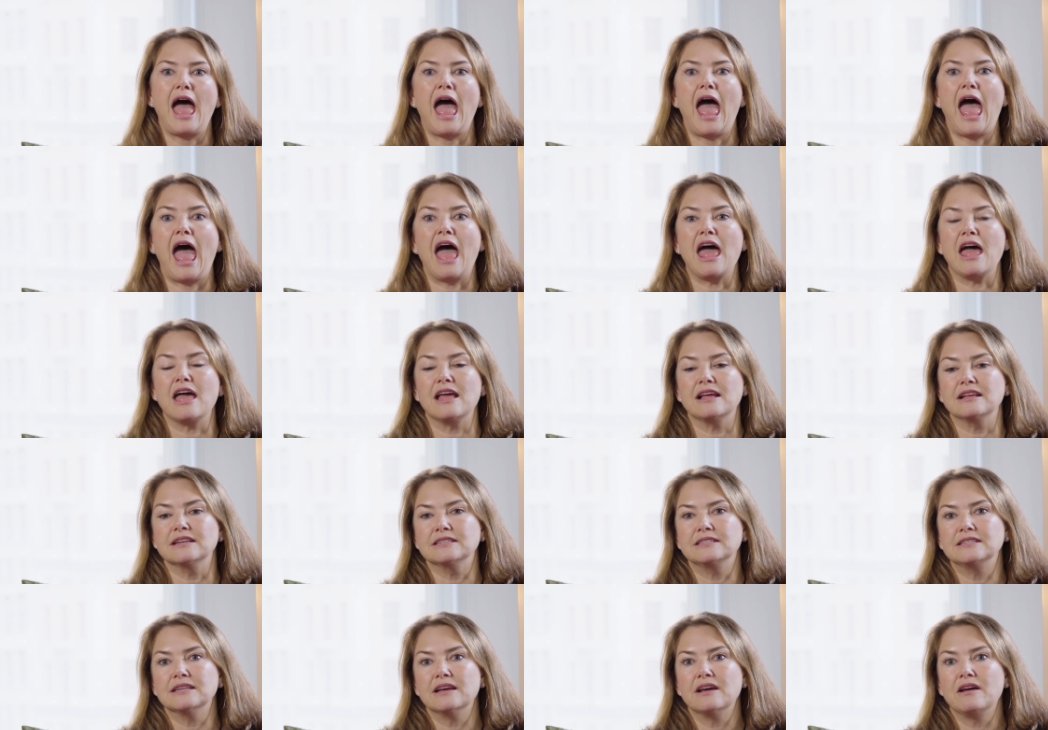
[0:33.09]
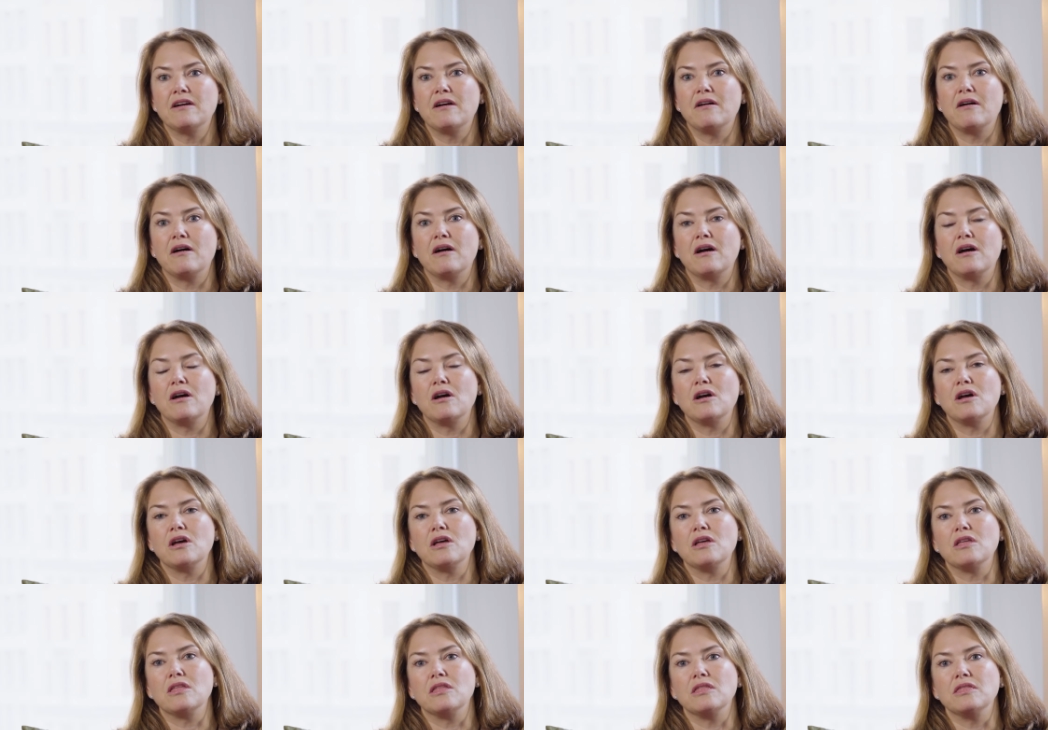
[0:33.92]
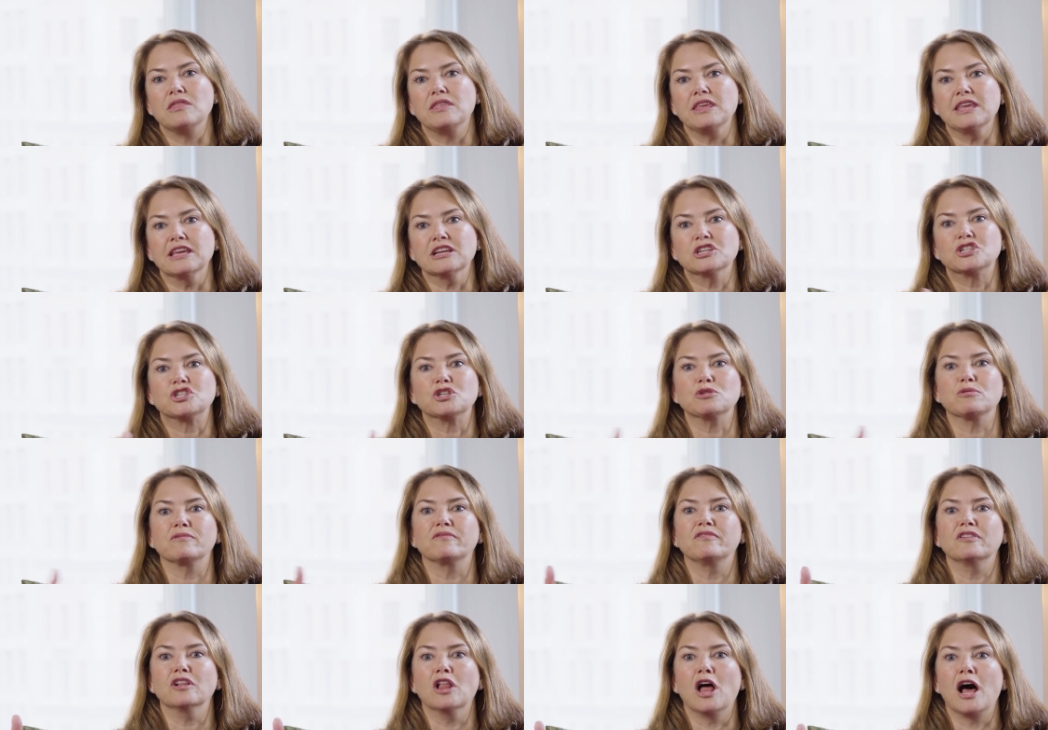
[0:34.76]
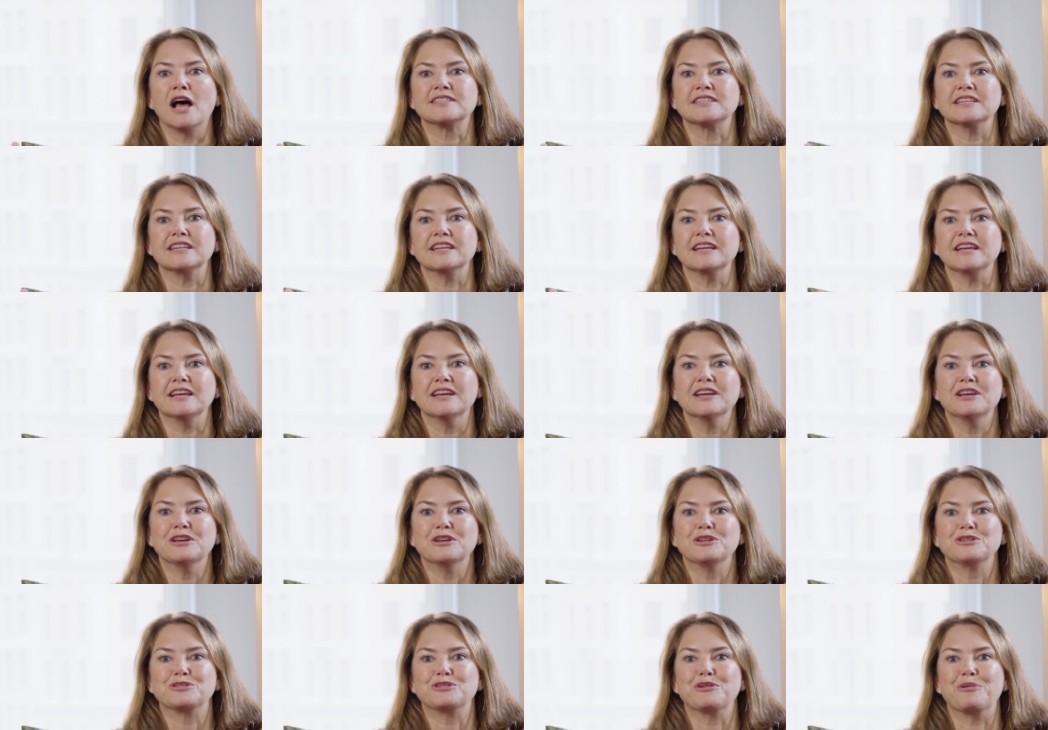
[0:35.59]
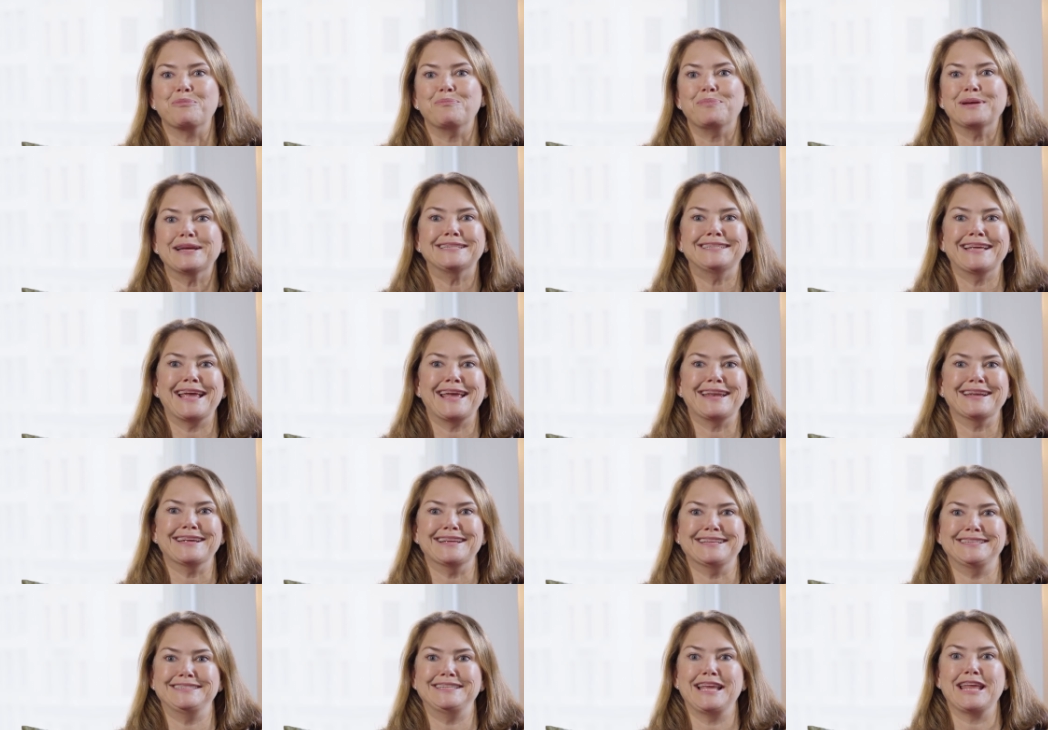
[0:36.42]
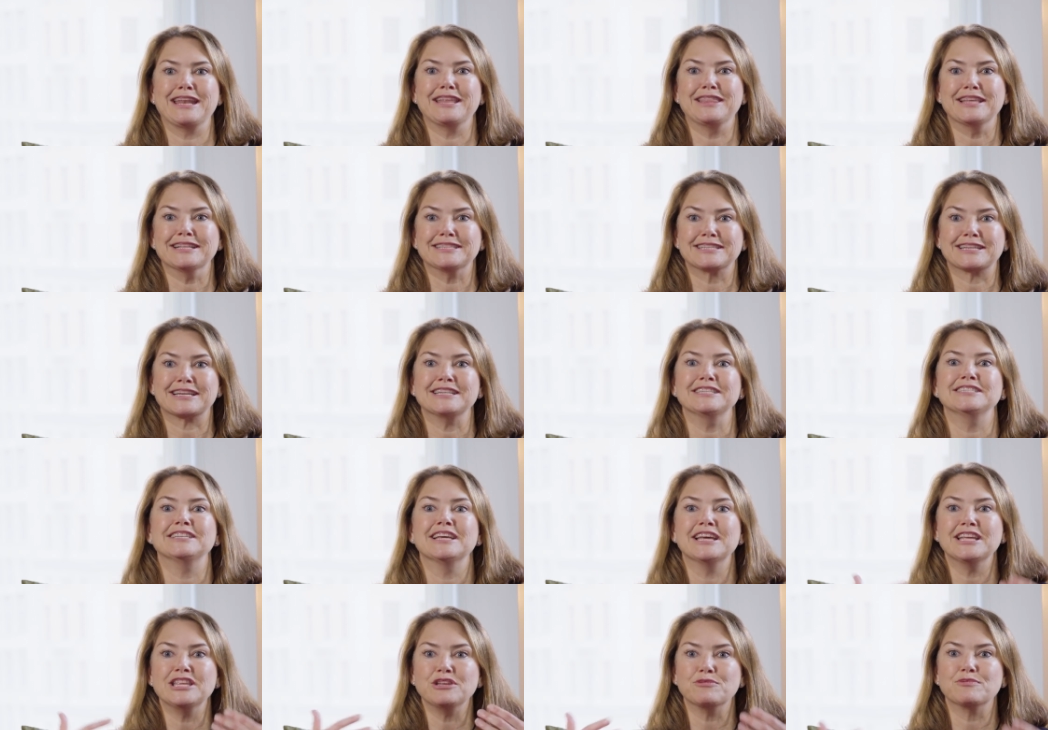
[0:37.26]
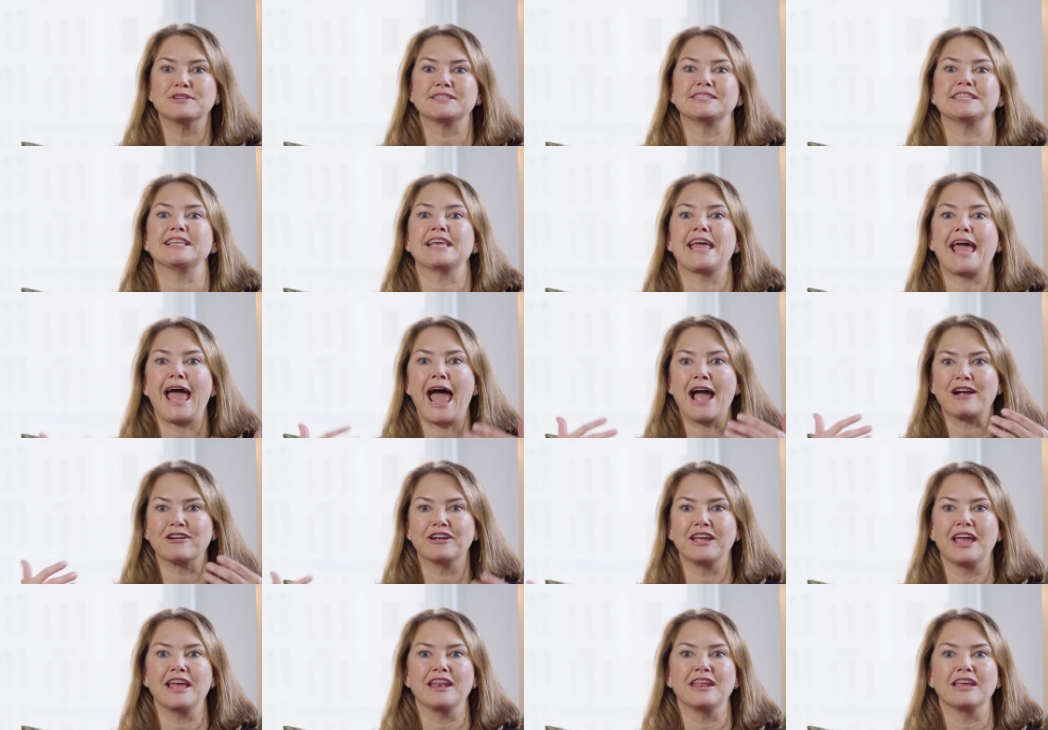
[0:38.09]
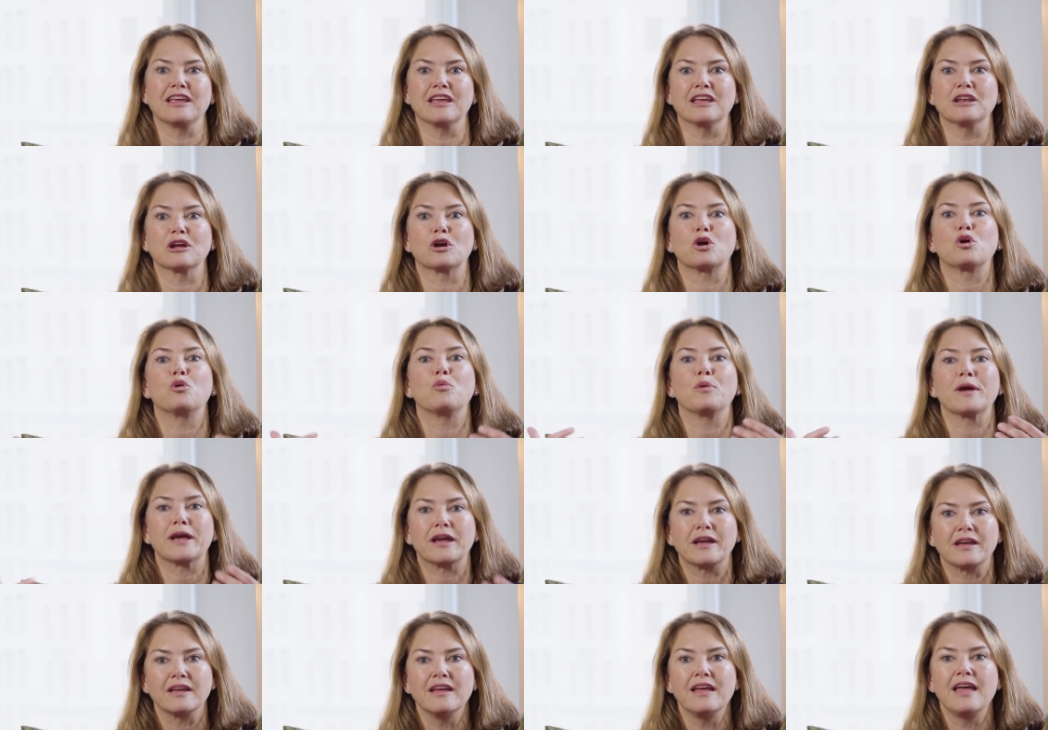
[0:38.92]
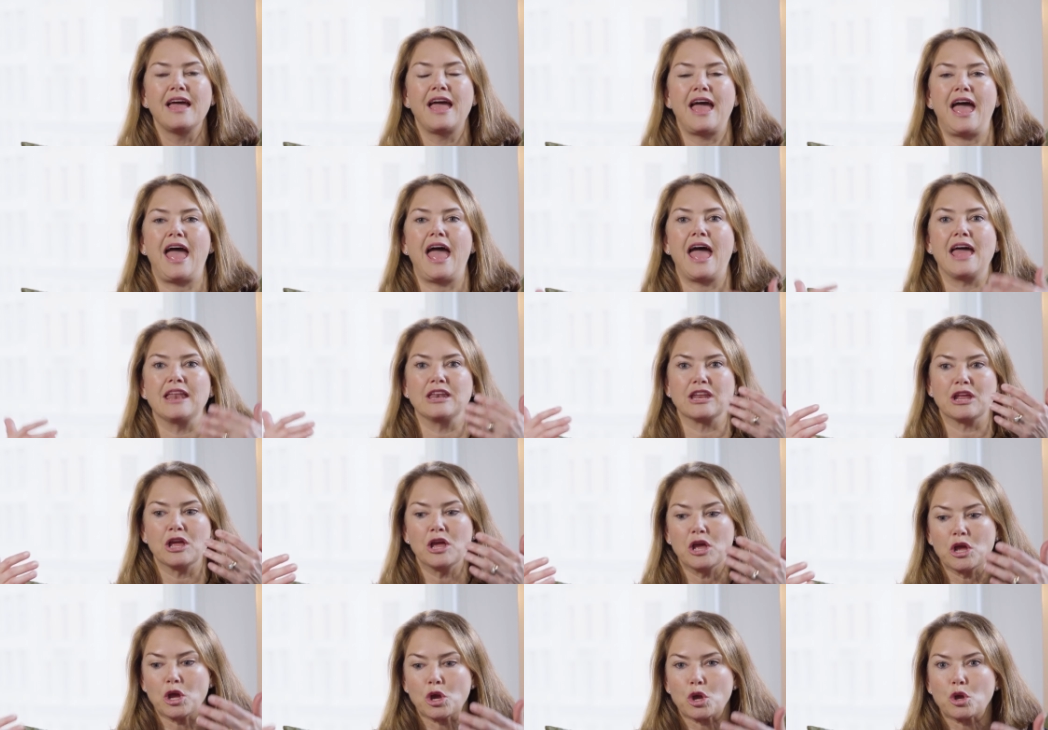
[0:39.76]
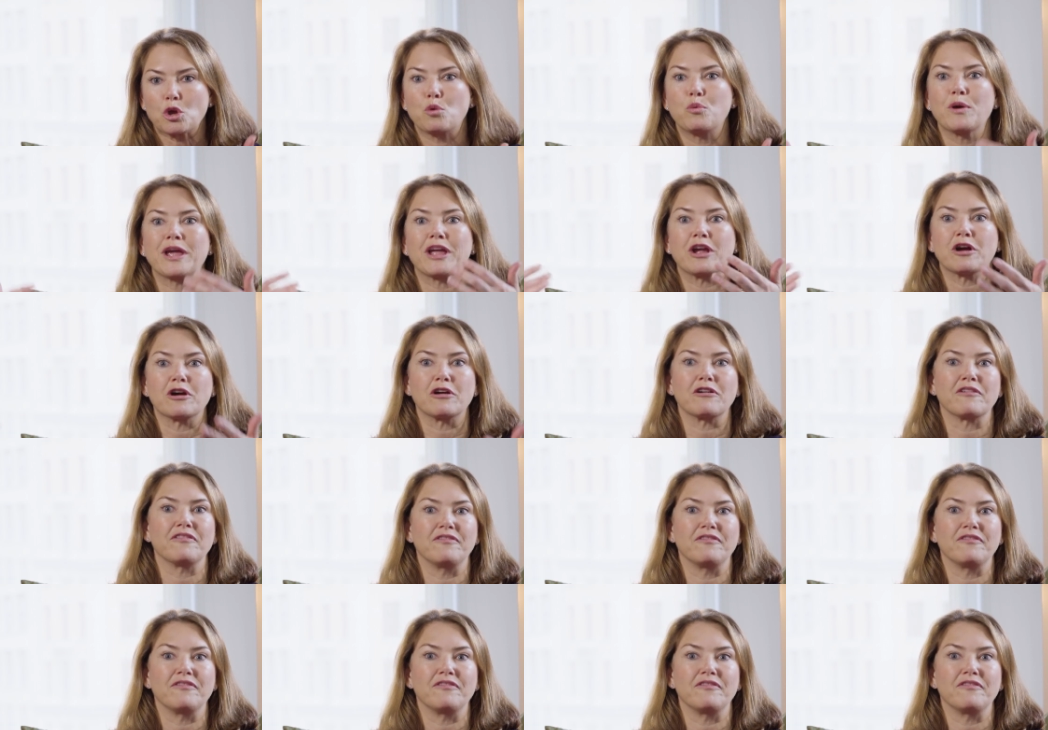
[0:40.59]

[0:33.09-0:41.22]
And the issue of velocity. So big data is data that's continuously aggregating in a quick and quicker